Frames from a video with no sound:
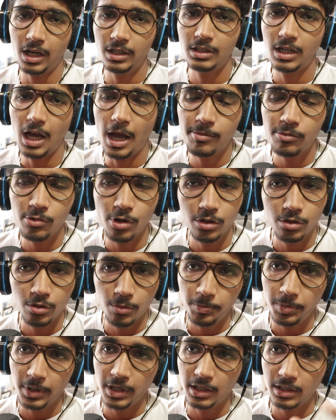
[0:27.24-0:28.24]
edit I'm going to
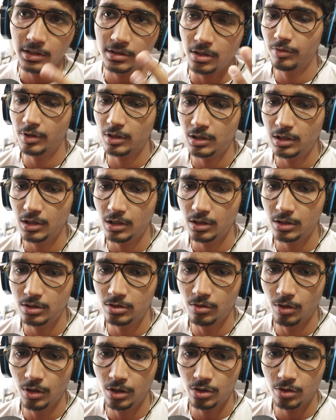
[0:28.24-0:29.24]
pick is obviously is
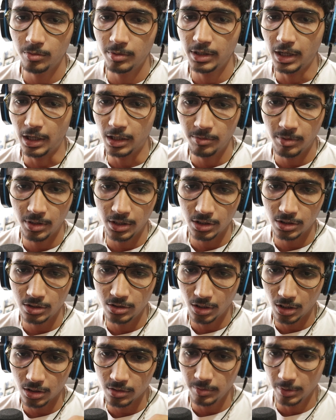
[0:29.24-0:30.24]
going to be in anime niche,
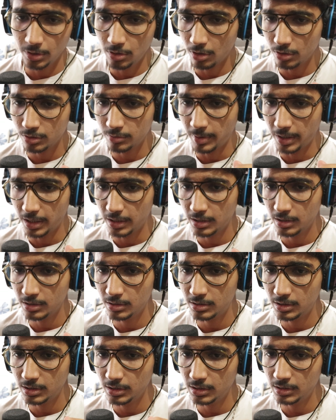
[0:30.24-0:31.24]
just because my
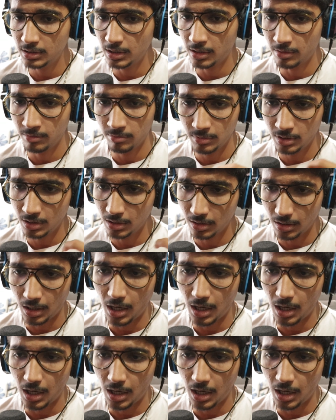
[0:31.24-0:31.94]
agencies and me,